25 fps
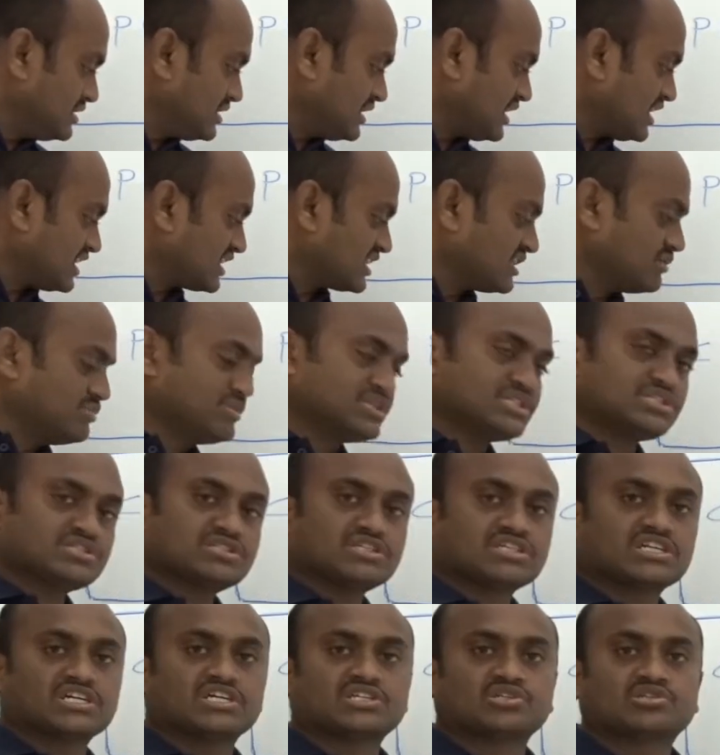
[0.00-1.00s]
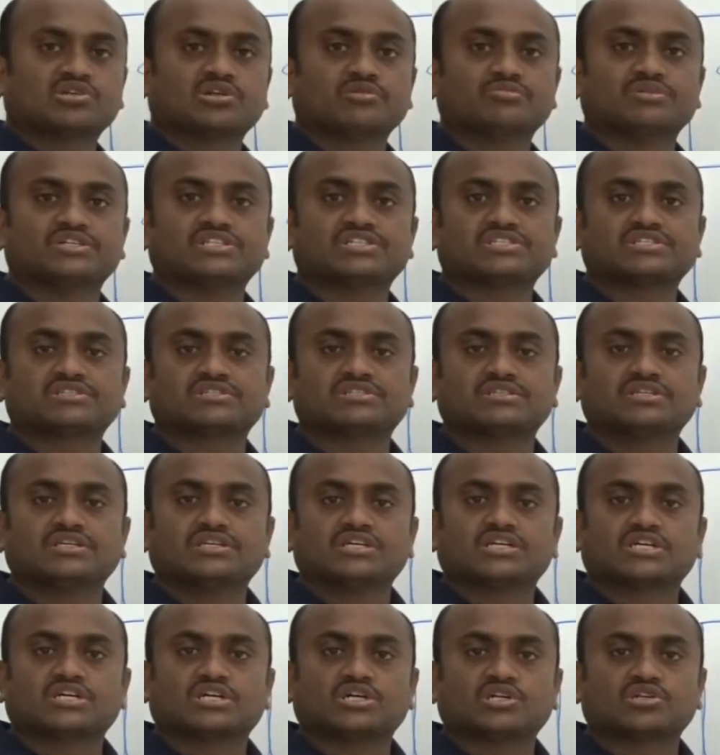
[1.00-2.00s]
And coming to the control bus
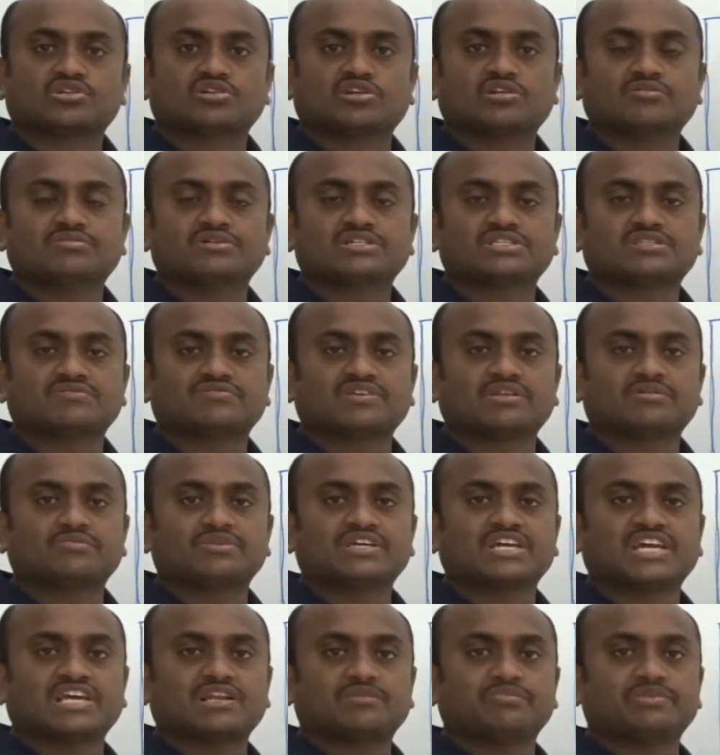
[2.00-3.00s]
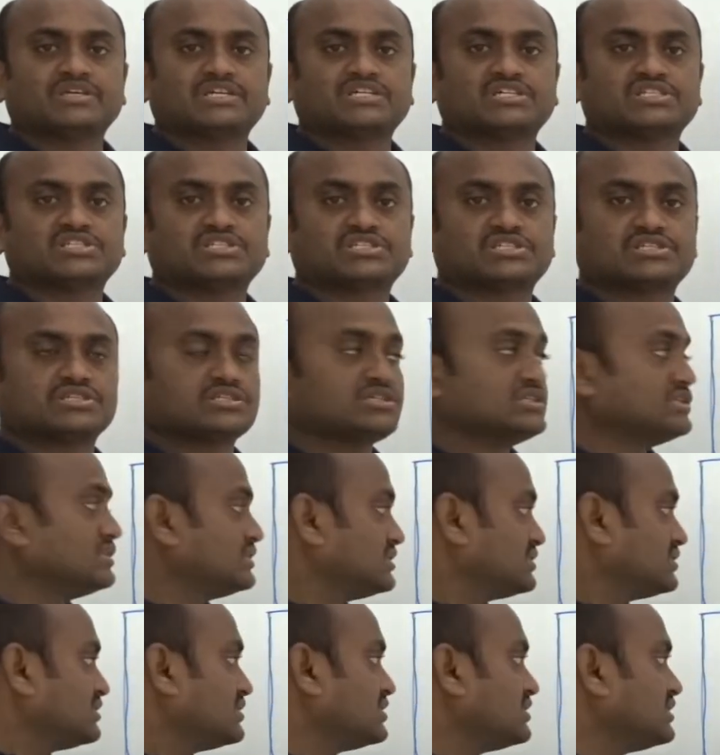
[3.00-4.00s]
will be helping us
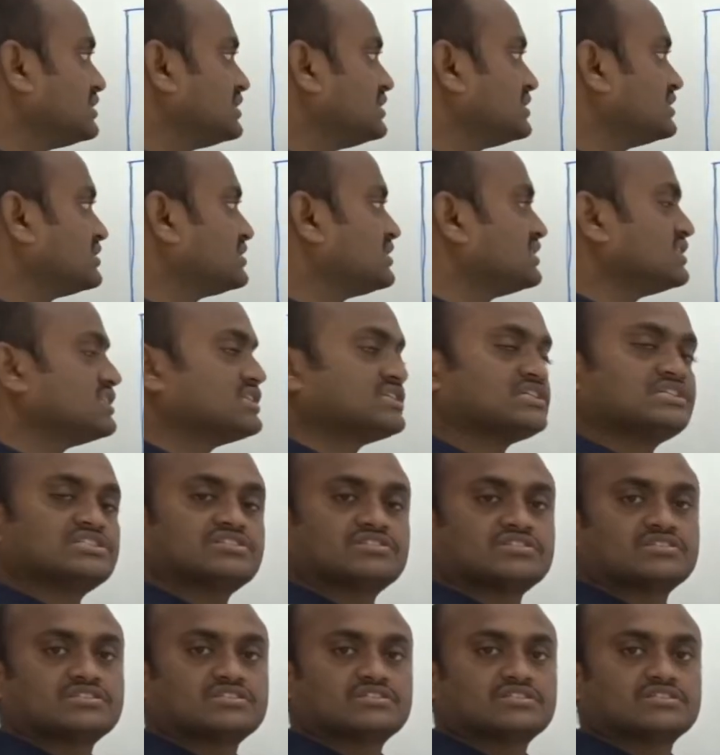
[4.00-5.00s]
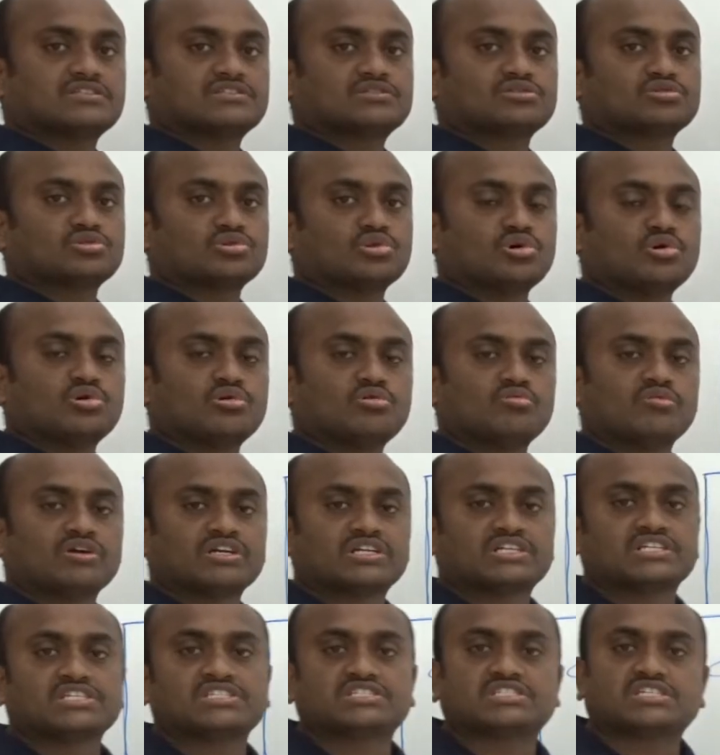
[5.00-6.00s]
to know
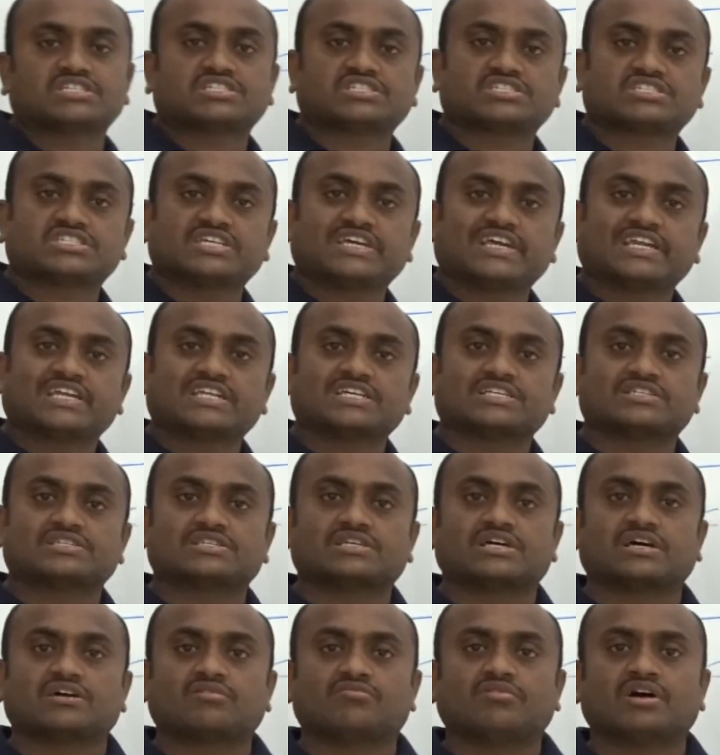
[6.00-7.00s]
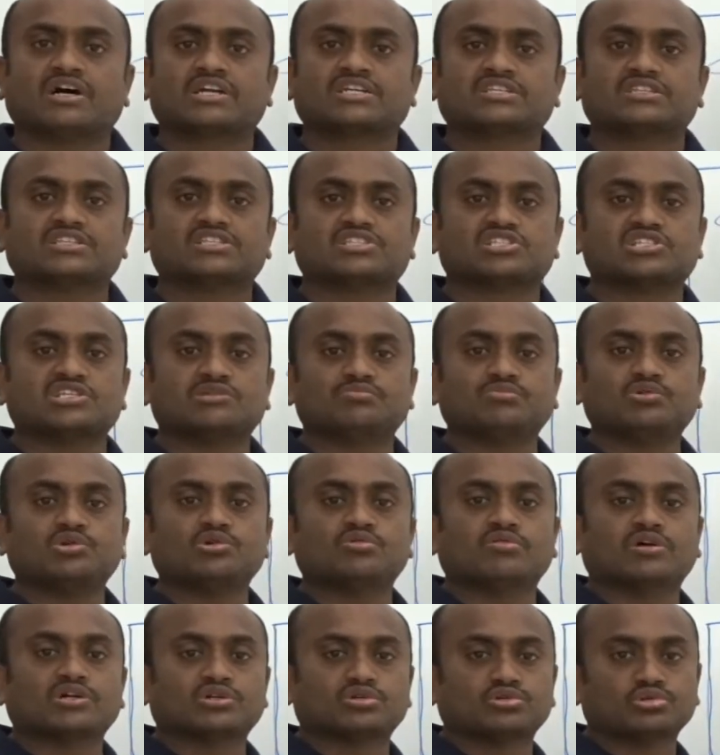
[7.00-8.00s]
what is the status or what the CPU
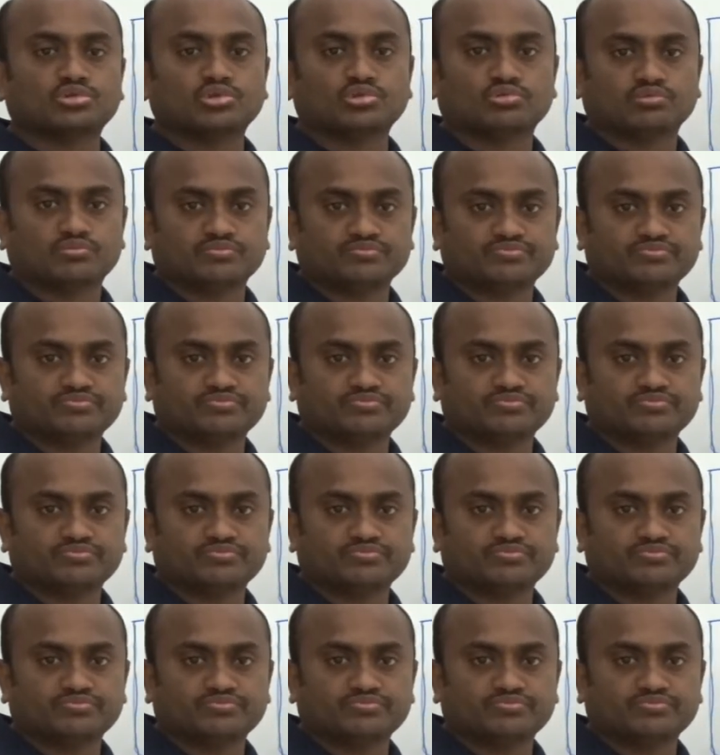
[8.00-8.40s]
want to do.